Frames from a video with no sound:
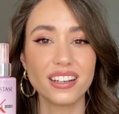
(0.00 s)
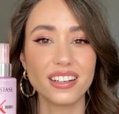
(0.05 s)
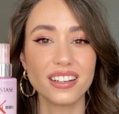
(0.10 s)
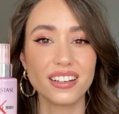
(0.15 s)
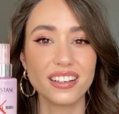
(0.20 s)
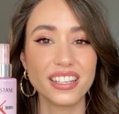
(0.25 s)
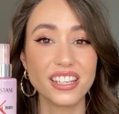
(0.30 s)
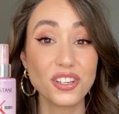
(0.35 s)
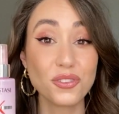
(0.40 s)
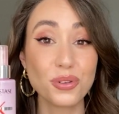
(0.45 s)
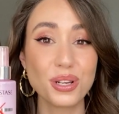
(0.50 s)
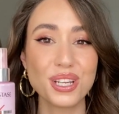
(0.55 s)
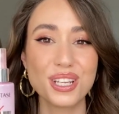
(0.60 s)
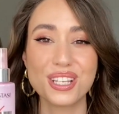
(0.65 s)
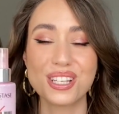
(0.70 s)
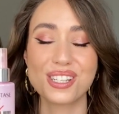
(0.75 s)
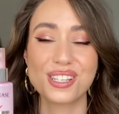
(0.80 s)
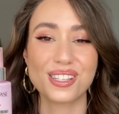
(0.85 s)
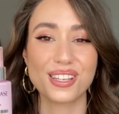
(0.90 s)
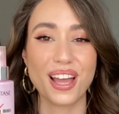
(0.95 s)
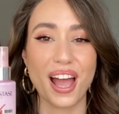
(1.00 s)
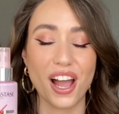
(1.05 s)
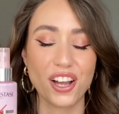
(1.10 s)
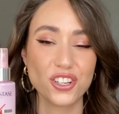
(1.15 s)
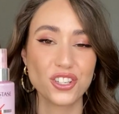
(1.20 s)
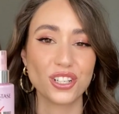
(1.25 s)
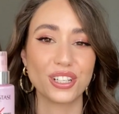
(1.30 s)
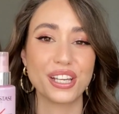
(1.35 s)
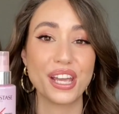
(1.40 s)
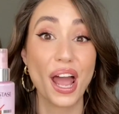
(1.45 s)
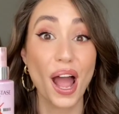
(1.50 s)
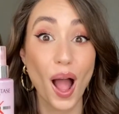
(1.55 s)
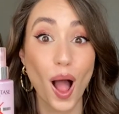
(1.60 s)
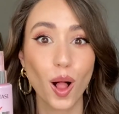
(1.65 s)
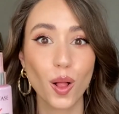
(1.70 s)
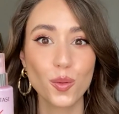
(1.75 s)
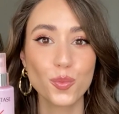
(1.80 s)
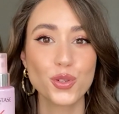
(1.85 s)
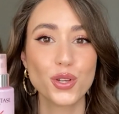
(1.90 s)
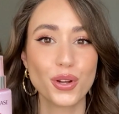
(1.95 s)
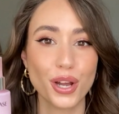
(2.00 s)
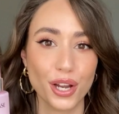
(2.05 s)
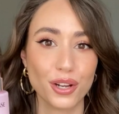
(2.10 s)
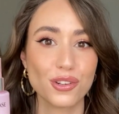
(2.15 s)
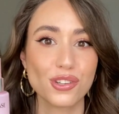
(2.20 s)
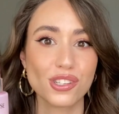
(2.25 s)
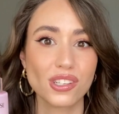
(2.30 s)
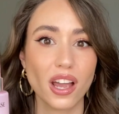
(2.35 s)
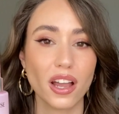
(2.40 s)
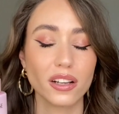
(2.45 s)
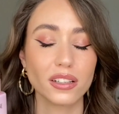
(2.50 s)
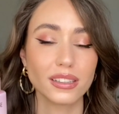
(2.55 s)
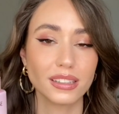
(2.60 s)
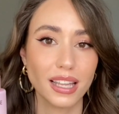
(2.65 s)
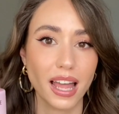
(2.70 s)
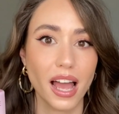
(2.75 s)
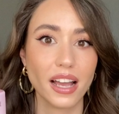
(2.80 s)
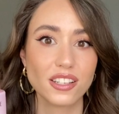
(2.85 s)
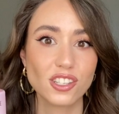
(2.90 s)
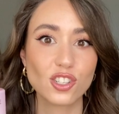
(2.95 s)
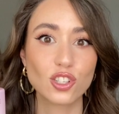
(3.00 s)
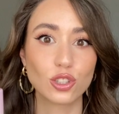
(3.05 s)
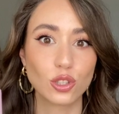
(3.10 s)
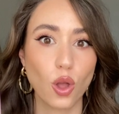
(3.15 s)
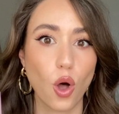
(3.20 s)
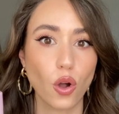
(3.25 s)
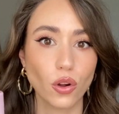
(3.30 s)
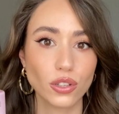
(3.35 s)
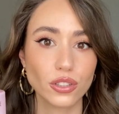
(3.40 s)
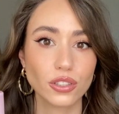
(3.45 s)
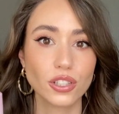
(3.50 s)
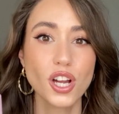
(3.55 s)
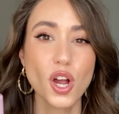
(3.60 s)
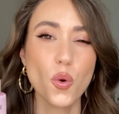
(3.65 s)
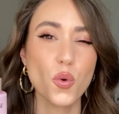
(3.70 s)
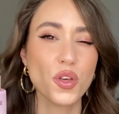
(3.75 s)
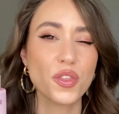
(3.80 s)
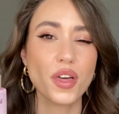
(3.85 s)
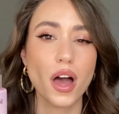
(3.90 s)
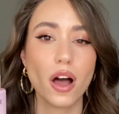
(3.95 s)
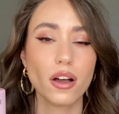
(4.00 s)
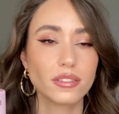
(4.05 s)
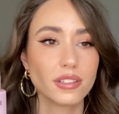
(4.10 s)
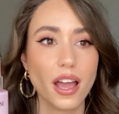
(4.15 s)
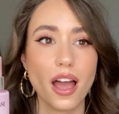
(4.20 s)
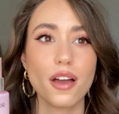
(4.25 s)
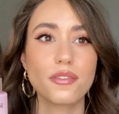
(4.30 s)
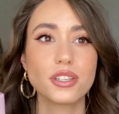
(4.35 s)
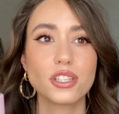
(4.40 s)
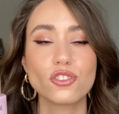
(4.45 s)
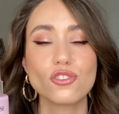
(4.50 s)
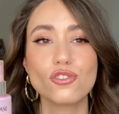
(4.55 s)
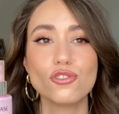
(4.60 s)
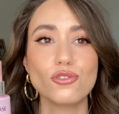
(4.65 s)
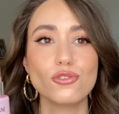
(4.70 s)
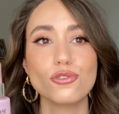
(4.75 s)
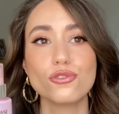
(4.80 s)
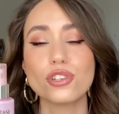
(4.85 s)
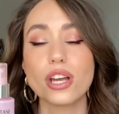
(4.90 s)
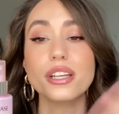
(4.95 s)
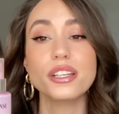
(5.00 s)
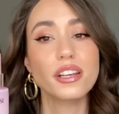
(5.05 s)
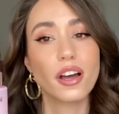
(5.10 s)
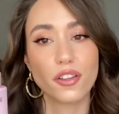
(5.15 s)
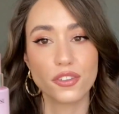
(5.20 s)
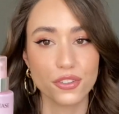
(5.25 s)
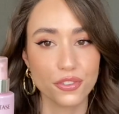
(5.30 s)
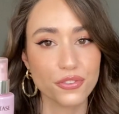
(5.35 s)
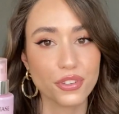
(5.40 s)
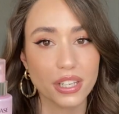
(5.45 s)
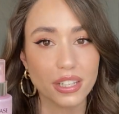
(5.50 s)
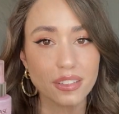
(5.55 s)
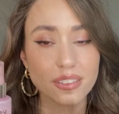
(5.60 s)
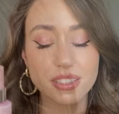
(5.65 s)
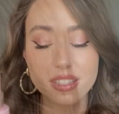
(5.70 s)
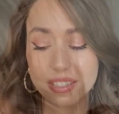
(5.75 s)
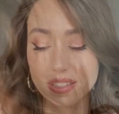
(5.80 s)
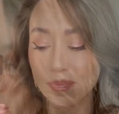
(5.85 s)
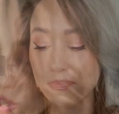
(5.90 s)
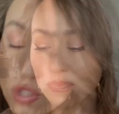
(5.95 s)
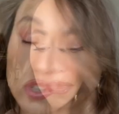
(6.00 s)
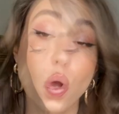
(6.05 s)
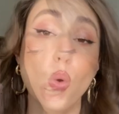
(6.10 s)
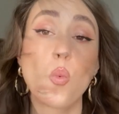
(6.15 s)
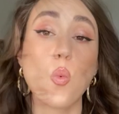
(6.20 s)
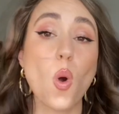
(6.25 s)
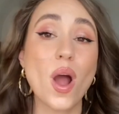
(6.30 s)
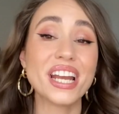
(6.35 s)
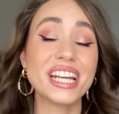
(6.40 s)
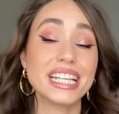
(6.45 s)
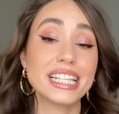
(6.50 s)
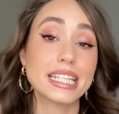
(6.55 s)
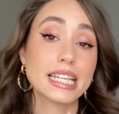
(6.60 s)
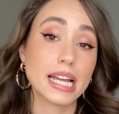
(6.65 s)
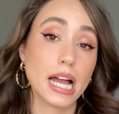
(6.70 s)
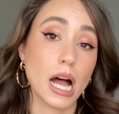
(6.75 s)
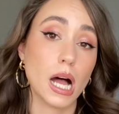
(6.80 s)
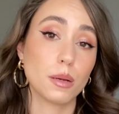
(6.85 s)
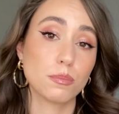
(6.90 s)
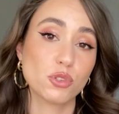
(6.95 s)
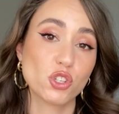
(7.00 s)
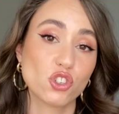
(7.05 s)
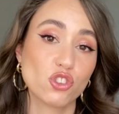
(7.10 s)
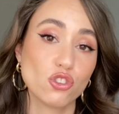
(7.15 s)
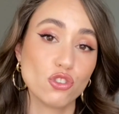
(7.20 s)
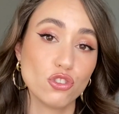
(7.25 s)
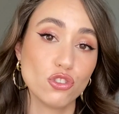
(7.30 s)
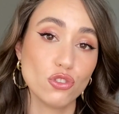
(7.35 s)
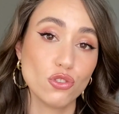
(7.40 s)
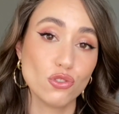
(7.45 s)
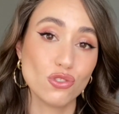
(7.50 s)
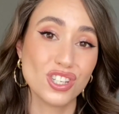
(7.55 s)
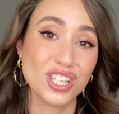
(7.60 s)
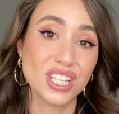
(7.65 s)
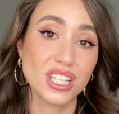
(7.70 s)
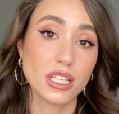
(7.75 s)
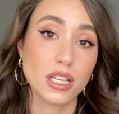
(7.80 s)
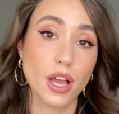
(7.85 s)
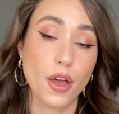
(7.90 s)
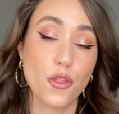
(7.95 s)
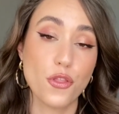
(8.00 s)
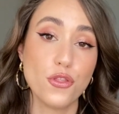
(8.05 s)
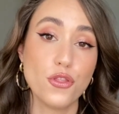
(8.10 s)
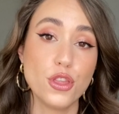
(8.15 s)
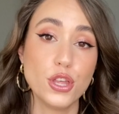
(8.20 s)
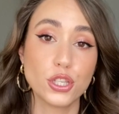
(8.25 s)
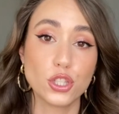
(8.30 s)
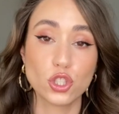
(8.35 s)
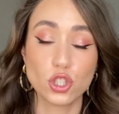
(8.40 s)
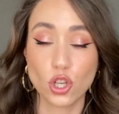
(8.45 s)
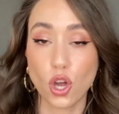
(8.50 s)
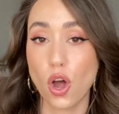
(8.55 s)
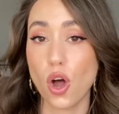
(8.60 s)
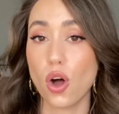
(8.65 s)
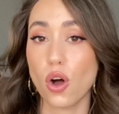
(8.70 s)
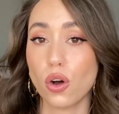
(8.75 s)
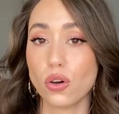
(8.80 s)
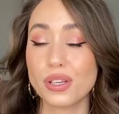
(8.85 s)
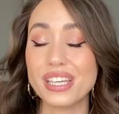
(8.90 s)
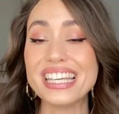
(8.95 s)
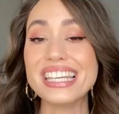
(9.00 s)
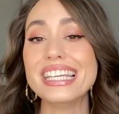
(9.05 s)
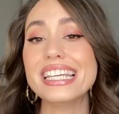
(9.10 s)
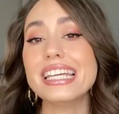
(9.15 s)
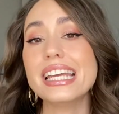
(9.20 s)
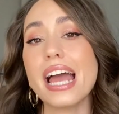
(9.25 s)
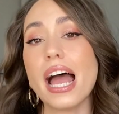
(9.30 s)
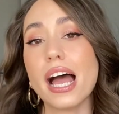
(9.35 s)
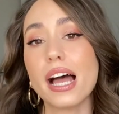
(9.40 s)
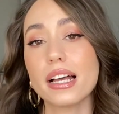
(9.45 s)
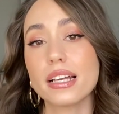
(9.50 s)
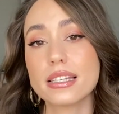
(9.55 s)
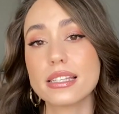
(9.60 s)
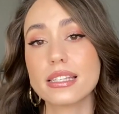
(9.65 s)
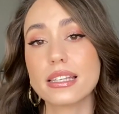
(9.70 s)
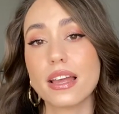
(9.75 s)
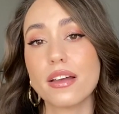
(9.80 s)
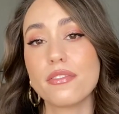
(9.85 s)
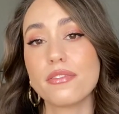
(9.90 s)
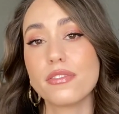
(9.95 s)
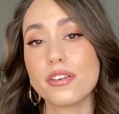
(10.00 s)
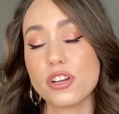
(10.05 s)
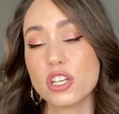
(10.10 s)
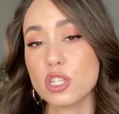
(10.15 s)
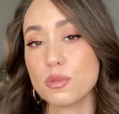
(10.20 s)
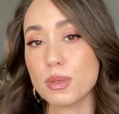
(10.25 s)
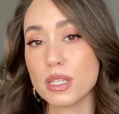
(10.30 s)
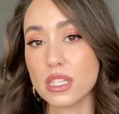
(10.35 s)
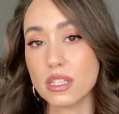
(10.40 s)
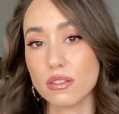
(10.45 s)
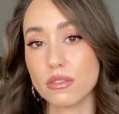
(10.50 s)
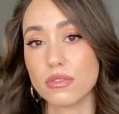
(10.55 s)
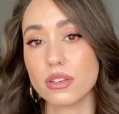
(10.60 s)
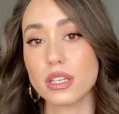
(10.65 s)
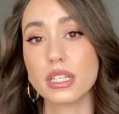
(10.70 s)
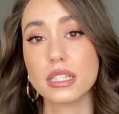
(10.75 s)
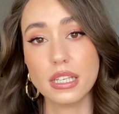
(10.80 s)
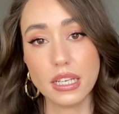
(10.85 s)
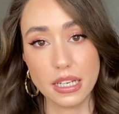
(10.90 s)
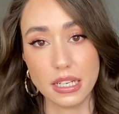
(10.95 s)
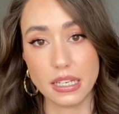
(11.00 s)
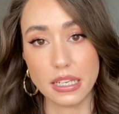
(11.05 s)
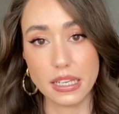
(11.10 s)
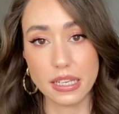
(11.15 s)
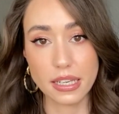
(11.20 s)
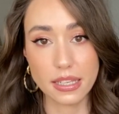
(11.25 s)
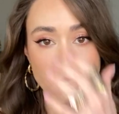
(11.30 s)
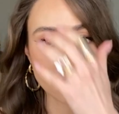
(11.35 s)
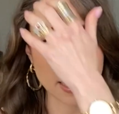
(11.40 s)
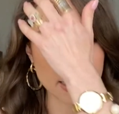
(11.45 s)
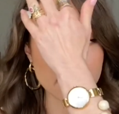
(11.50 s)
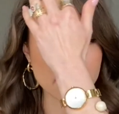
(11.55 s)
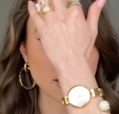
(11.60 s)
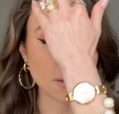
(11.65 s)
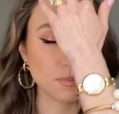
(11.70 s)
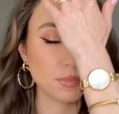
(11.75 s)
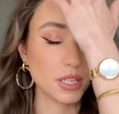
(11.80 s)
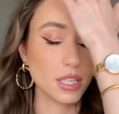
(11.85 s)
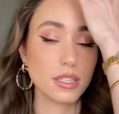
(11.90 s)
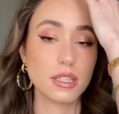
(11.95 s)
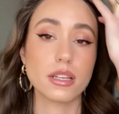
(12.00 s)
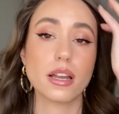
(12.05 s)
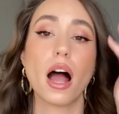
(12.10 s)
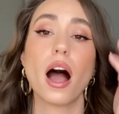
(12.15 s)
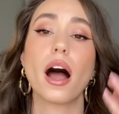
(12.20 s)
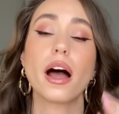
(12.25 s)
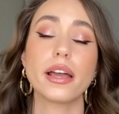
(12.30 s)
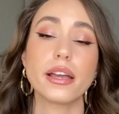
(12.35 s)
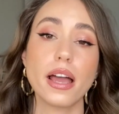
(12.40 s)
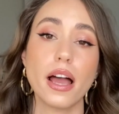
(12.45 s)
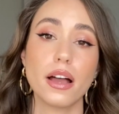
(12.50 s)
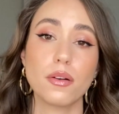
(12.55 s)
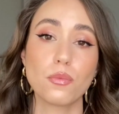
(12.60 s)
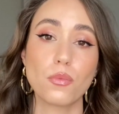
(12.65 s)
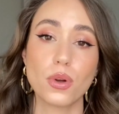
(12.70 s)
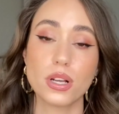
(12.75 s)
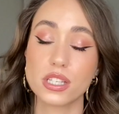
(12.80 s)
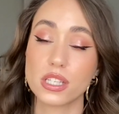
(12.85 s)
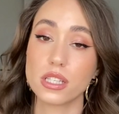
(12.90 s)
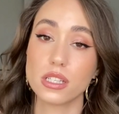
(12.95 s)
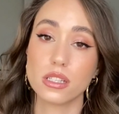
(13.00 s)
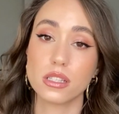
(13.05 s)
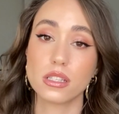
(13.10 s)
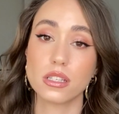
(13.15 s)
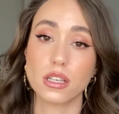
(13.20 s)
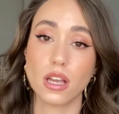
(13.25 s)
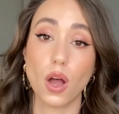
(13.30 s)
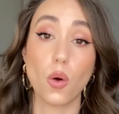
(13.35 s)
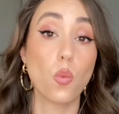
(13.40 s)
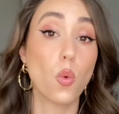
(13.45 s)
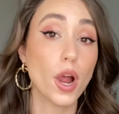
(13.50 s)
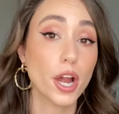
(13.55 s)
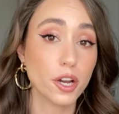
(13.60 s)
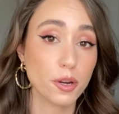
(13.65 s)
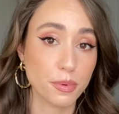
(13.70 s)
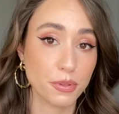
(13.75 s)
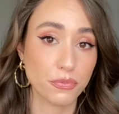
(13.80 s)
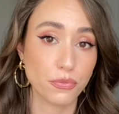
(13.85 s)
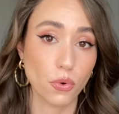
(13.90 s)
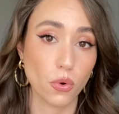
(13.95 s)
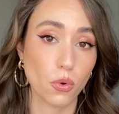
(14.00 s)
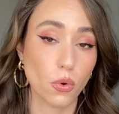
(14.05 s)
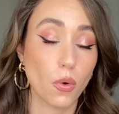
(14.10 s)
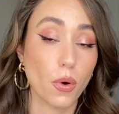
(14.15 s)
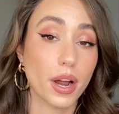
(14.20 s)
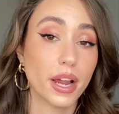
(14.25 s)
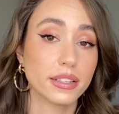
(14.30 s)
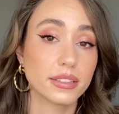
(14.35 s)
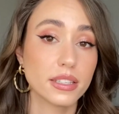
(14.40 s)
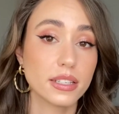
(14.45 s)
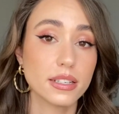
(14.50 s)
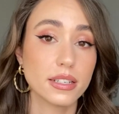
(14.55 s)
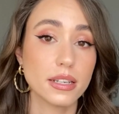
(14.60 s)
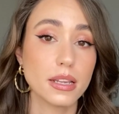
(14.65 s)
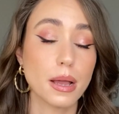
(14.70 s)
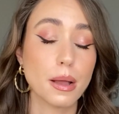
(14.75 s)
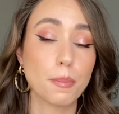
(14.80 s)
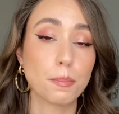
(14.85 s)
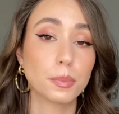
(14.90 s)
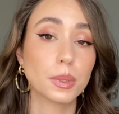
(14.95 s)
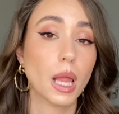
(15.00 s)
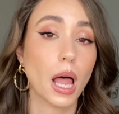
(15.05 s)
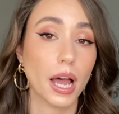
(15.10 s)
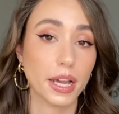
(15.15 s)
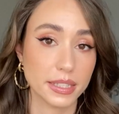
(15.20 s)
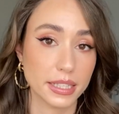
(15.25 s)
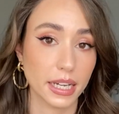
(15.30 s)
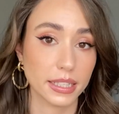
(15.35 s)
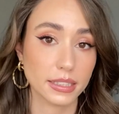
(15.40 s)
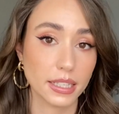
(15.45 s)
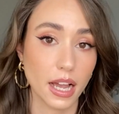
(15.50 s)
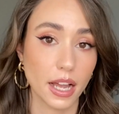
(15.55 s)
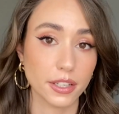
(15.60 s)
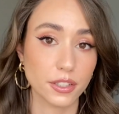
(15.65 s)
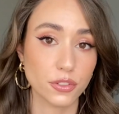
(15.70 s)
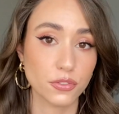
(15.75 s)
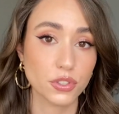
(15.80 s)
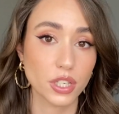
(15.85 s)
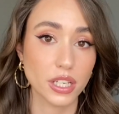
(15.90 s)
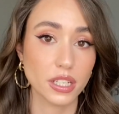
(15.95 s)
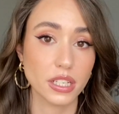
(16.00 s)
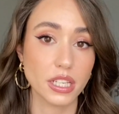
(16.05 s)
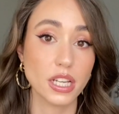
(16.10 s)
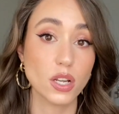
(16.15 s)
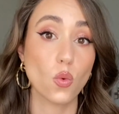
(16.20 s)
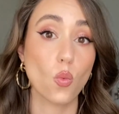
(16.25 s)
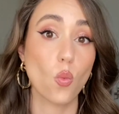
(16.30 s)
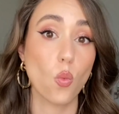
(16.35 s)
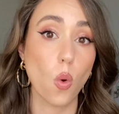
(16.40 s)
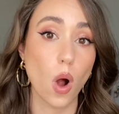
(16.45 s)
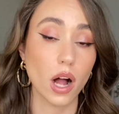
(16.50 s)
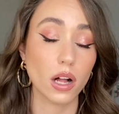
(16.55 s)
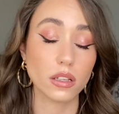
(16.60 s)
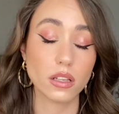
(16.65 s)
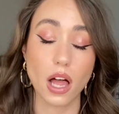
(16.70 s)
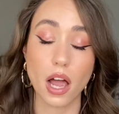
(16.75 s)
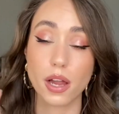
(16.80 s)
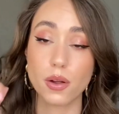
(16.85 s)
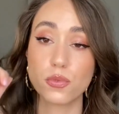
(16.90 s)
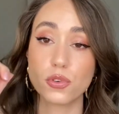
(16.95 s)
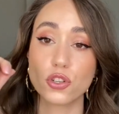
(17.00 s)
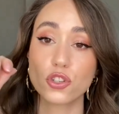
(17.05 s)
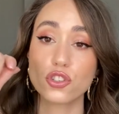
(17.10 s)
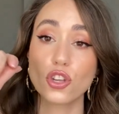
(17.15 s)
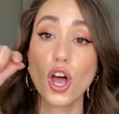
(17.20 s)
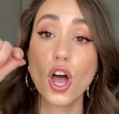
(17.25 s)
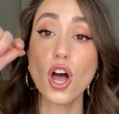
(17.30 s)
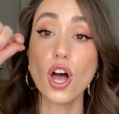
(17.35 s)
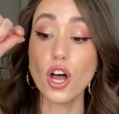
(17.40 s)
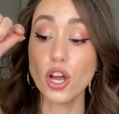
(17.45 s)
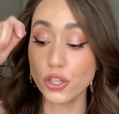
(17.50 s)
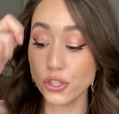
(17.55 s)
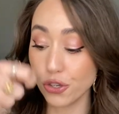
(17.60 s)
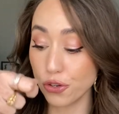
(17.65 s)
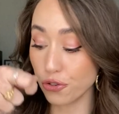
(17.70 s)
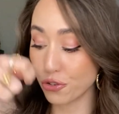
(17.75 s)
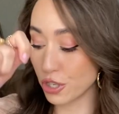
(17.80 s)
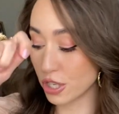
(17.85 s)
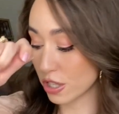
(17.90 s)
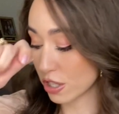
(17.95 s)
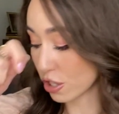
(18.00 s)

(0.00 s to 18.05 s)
ingredients that actually help your hairstyle last longer without having to use any other things. So when it comes to using the tong, he has a very specific technique, and that's something that I wasn't aware before, or I didn't apply that kind of technique while I was using the